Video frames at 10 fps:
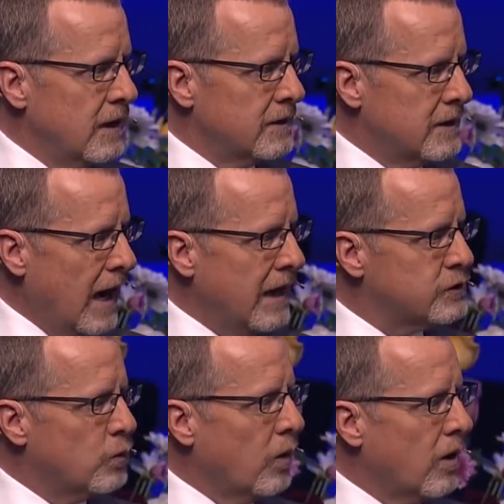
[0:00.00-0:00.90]
God's
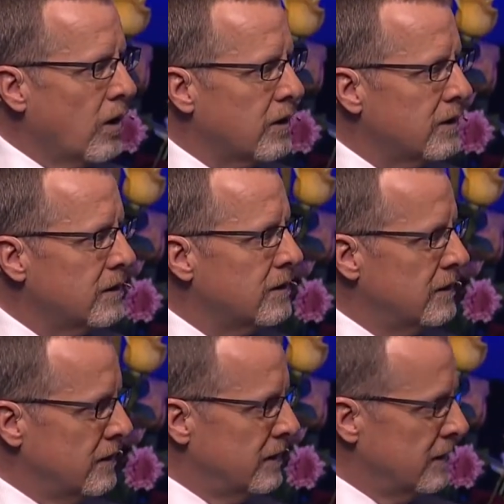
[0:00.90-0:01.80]
Word
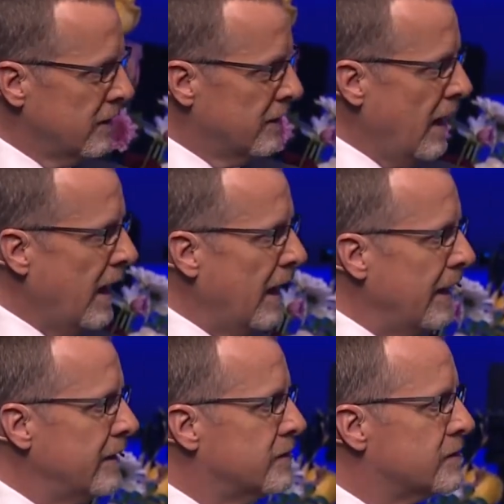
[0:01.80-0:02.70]

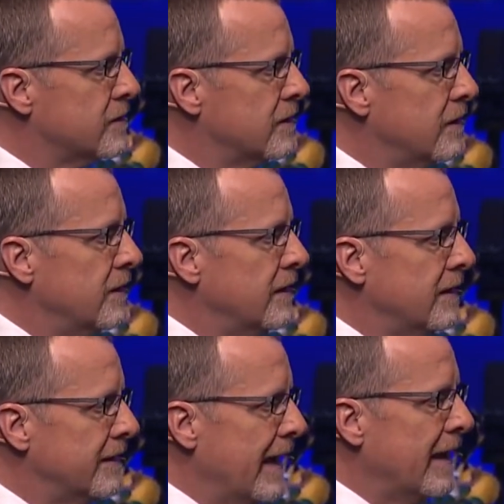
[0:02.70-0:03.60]
guides
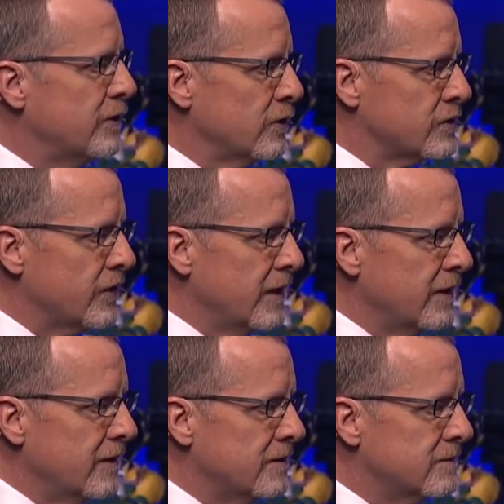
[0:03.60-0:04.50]
Daniel's
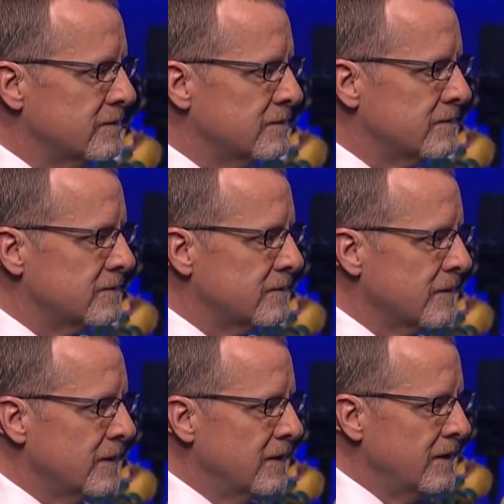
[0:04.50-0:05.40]
thinking.
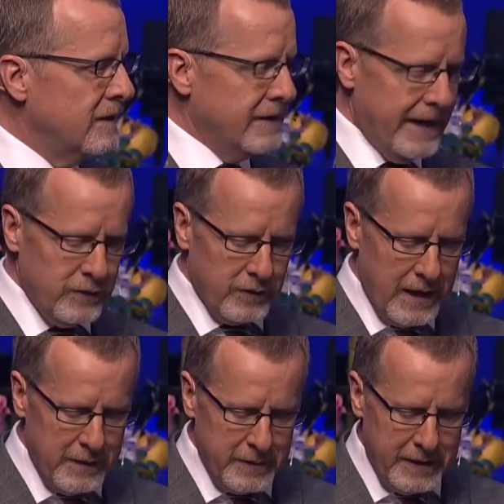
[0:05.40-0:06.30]
Daniel
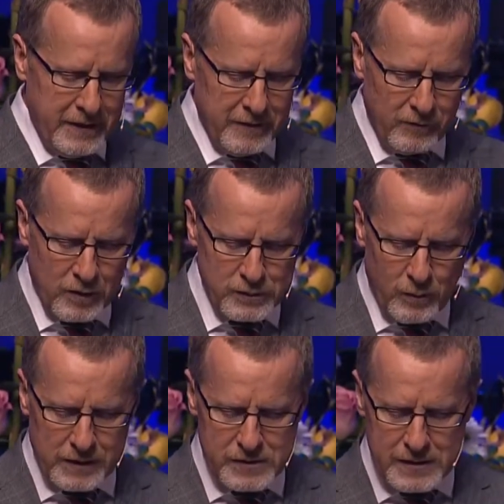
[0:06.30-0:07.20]
9, beginning in verse
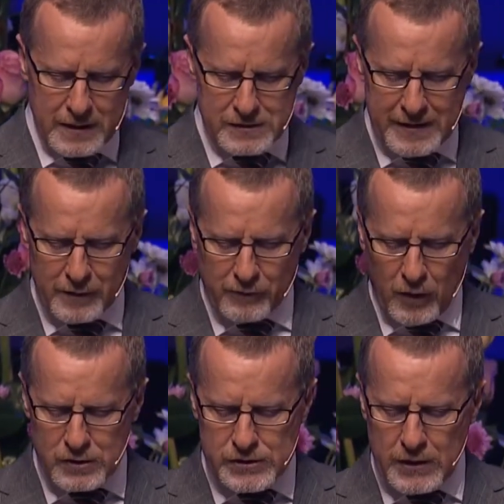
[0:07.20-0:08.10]
1, says, "In the
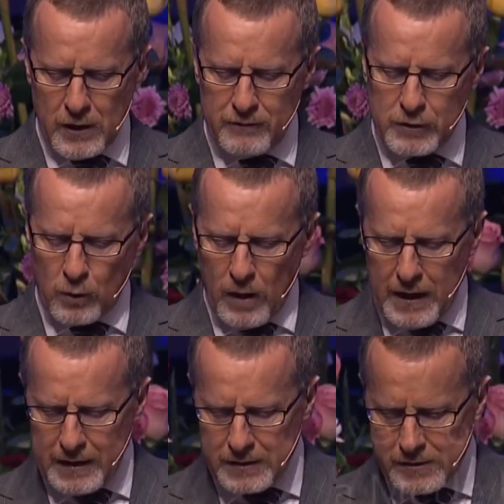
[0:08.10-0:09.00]
first year of Darius,